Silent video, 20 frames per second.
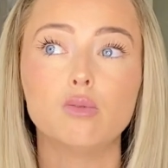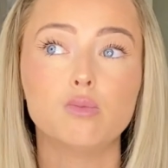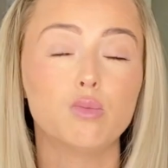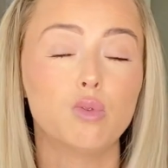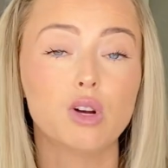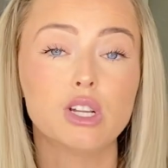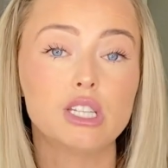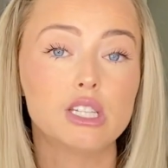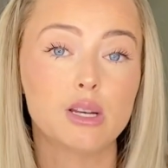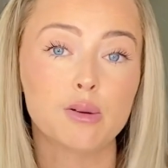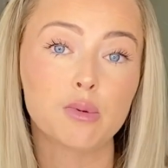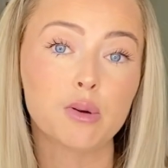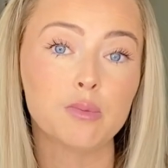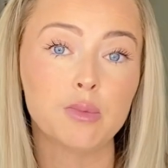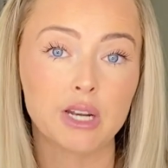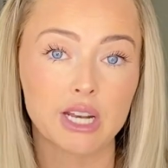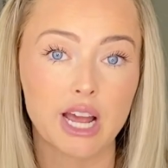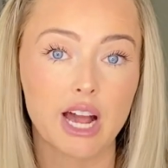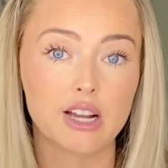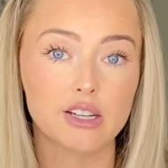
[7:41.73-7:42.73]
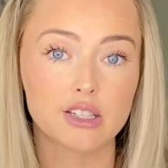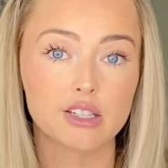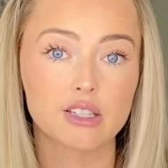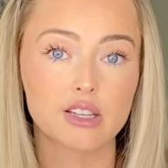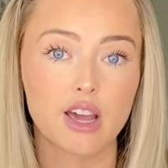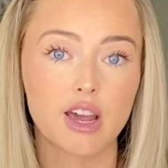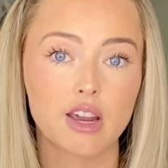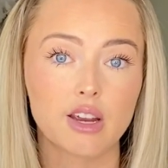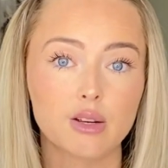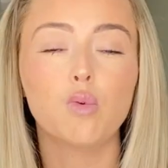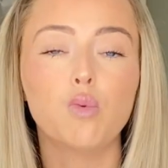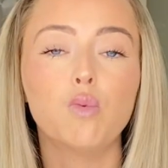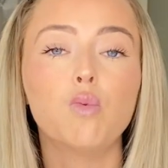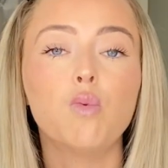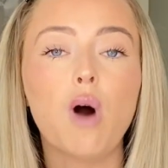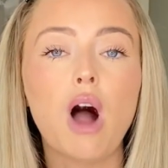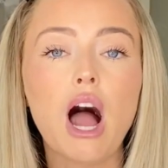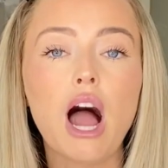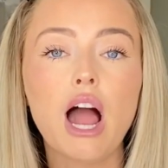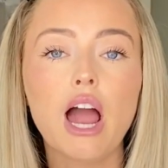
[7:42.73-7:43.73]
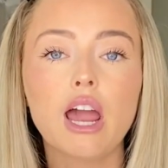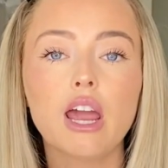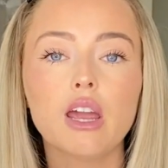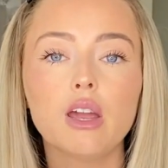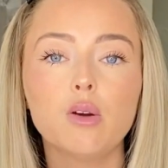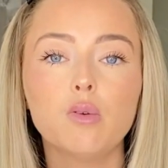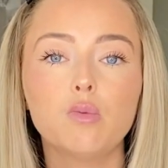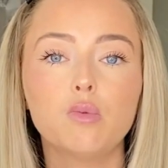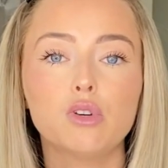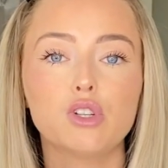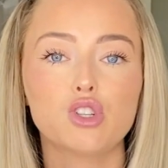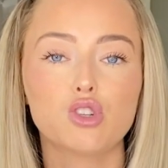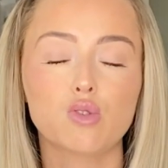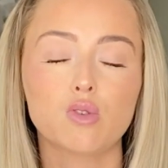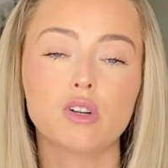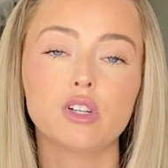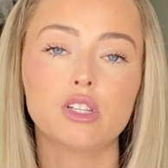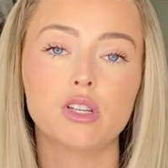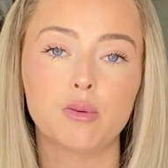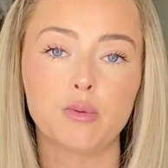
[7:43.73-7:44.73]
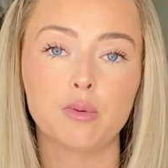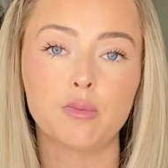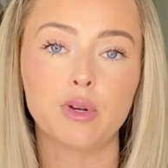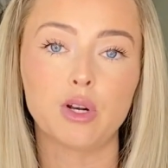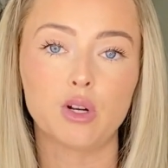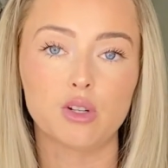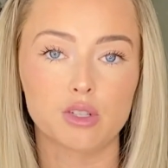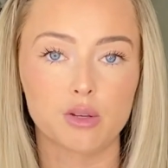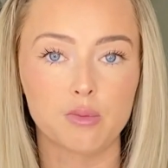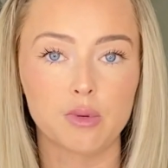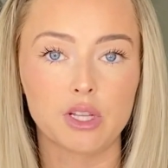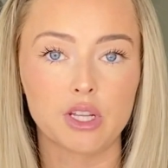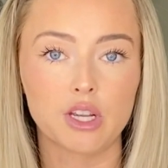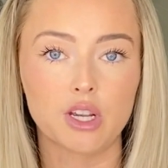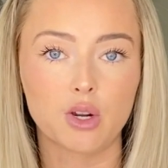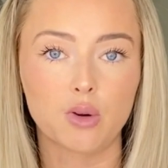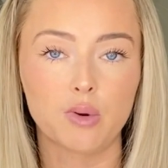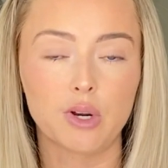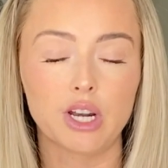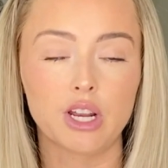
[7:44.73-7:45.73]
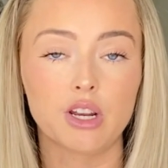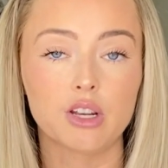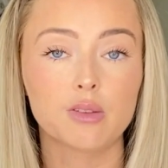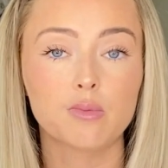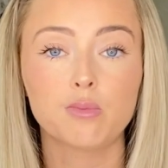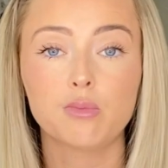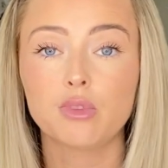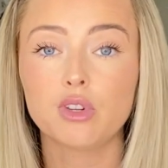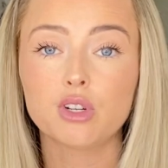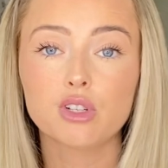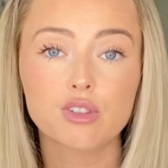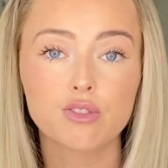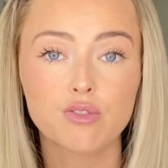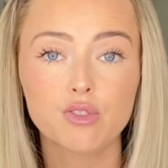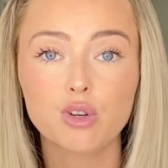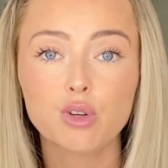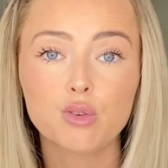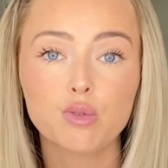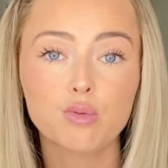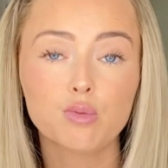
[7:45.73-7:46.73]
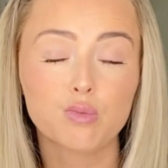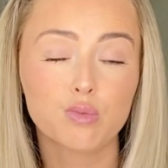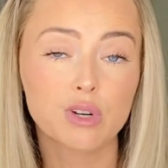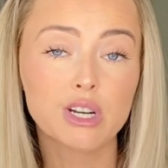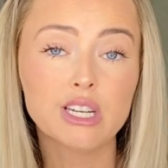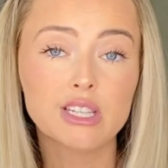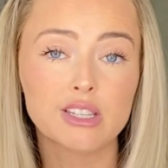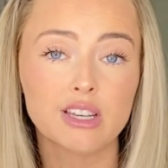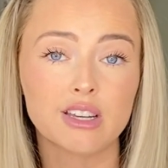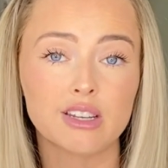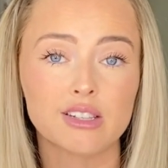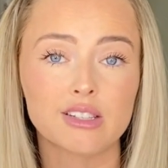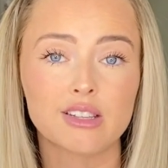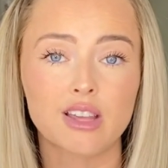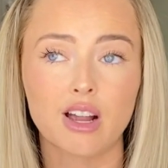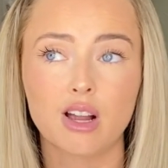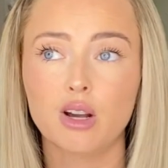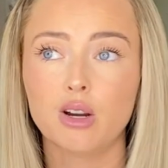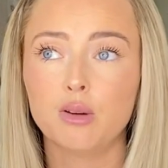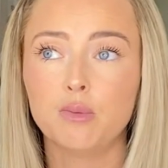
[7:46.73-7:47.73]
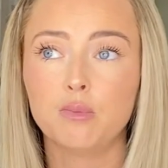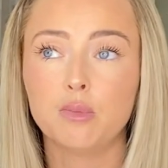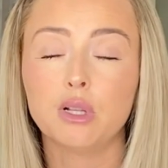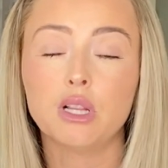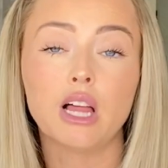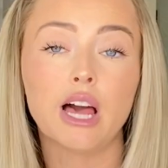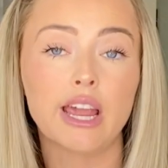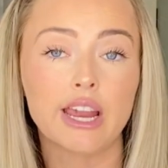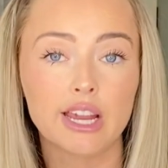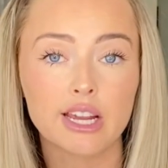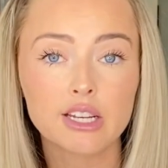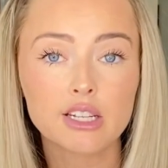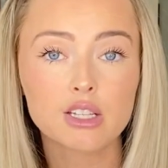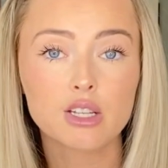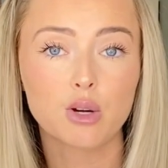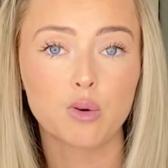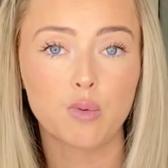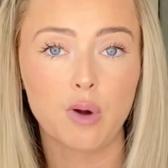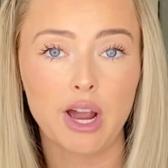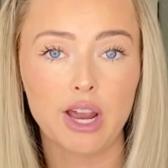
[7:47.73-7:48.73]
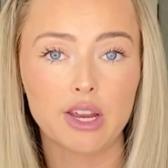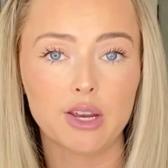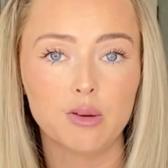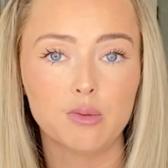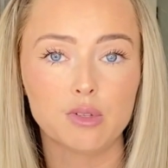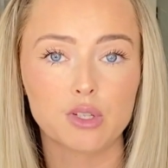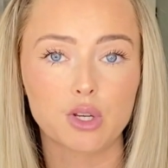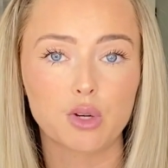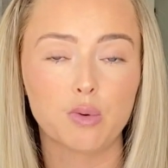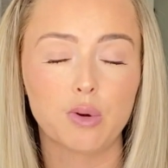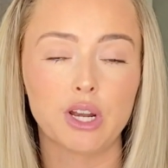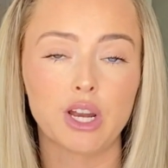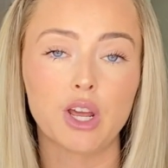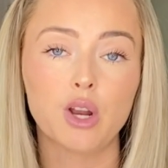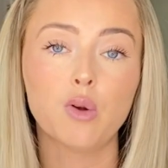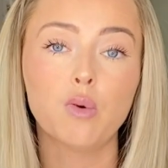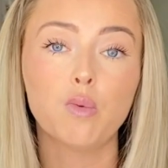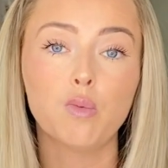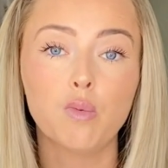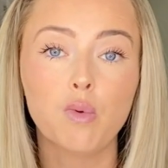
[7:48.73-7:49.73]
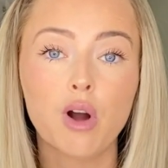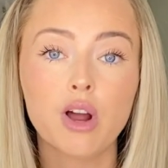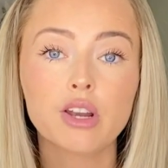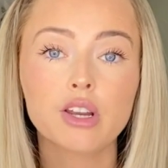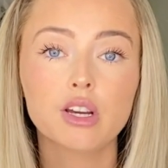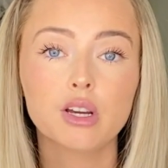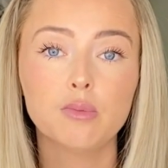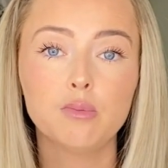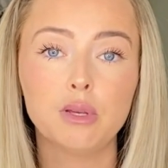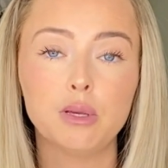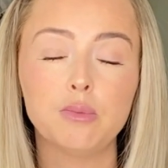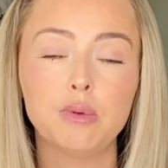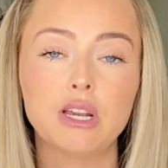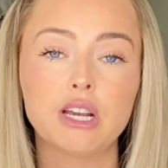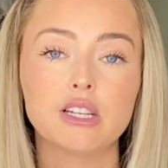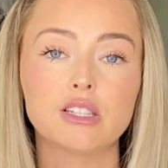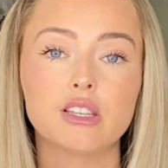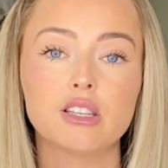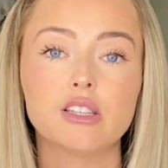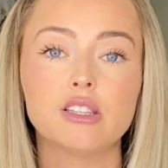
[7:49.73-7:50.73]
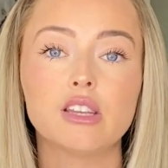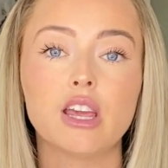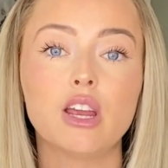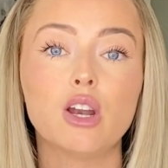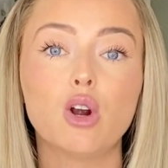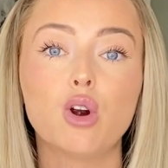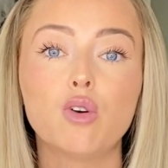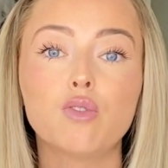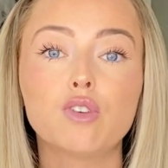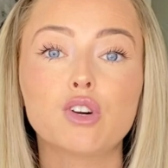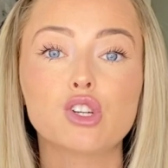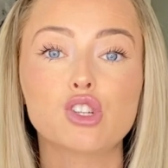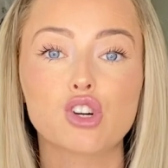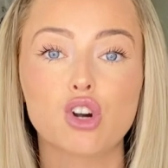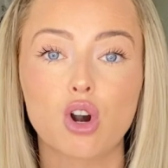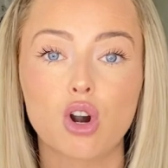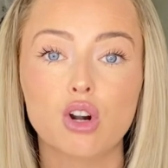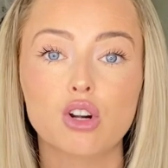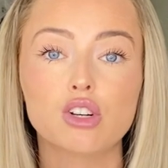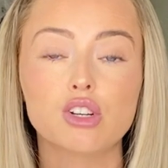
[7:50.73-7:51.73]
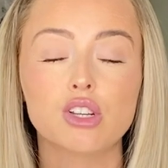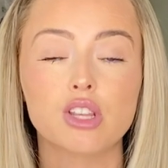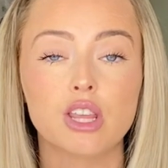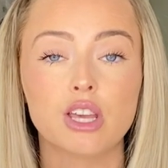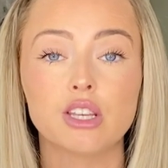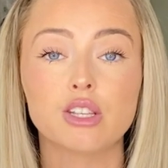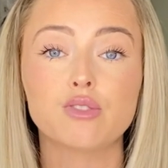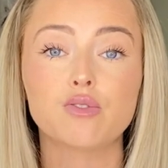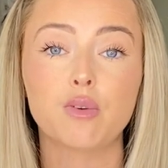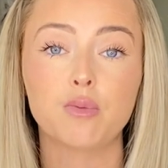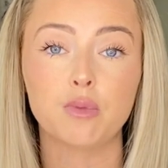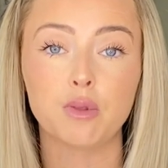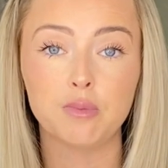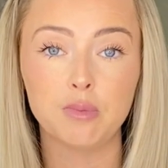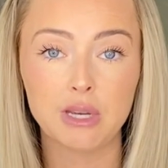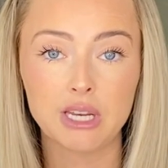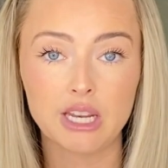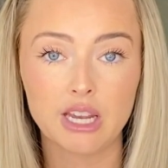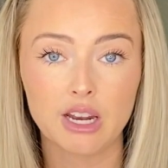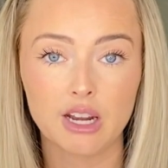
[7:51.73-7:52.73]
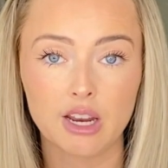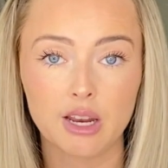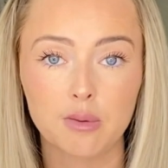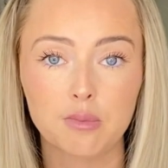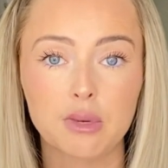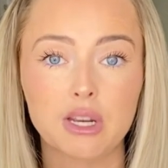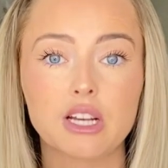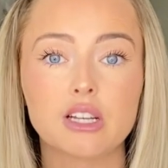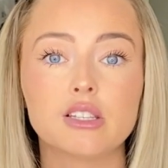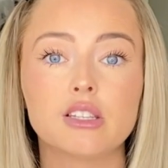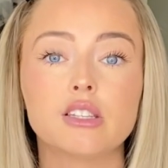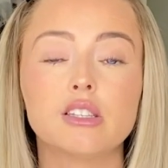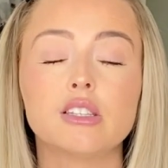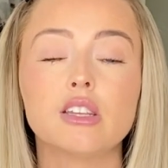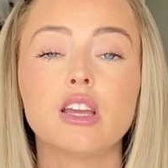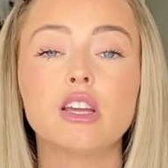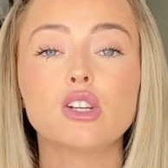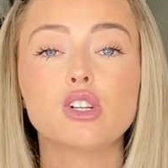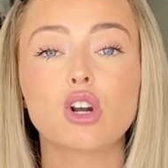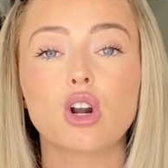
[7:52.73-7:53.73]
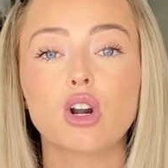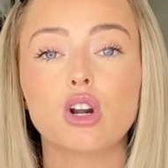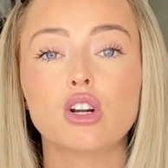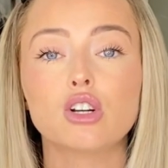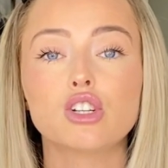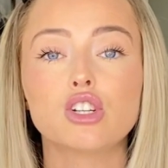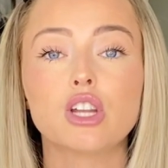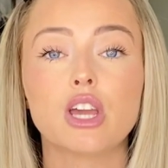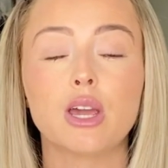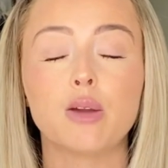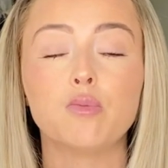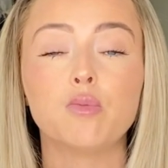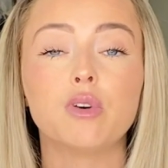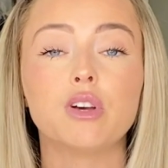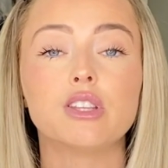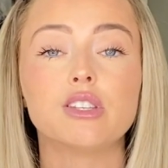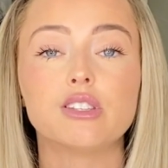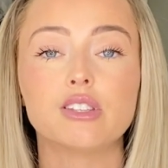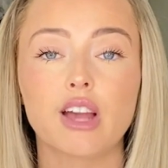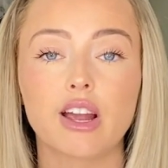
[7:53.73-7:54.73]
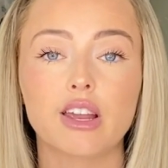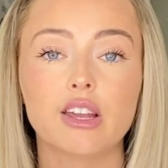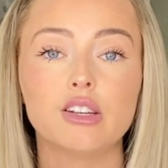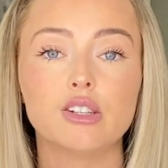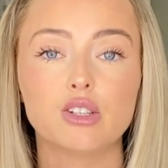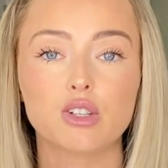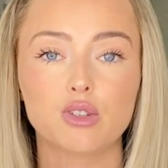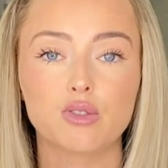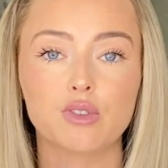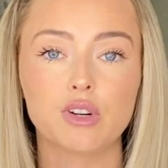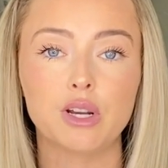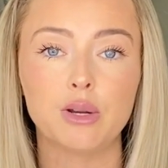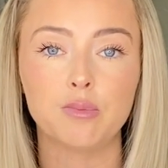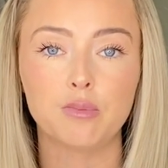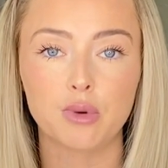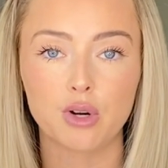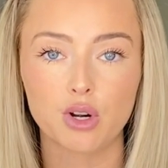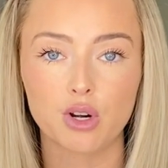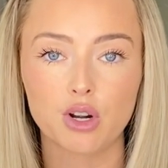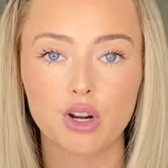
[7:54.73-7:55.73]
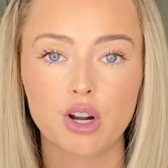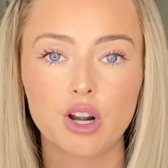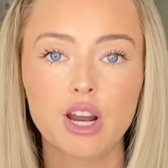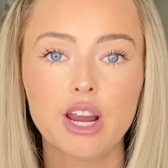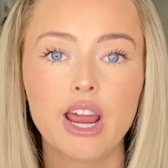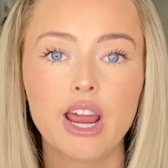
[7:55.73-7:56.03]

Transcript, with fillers: what Zimmerman had to say. Why was George Zimmerman ultimately acquitted? There's a few reasons that could play into why he was acquitted. One could be because the state overcharged this from the beginning, because the state charged him with second degree murder.